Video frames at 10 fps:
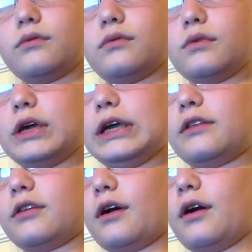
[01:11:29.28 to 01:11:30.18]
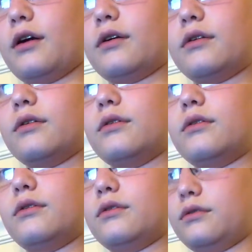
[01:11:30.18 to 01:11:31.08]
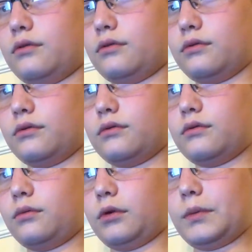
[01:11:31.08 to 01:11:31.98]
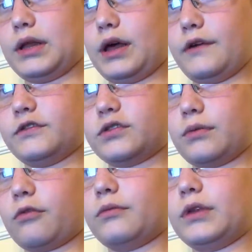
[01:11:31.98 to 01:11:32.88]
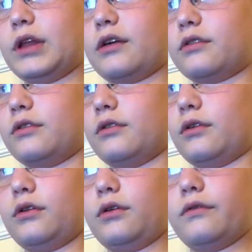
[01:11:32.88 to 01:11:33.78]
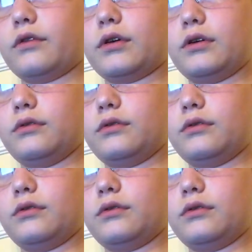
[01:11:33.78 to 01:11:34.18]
It's, one of my live streams from last year all over again.